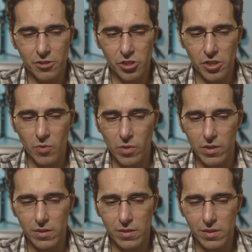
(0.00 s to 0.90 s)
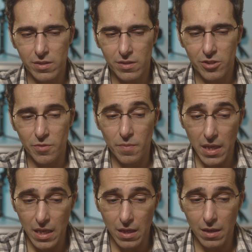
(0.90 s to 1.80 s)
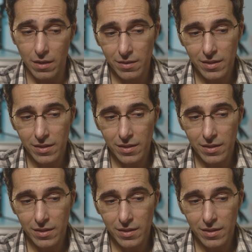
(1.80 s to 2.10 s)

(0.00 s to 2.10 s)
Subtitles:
she was, to me,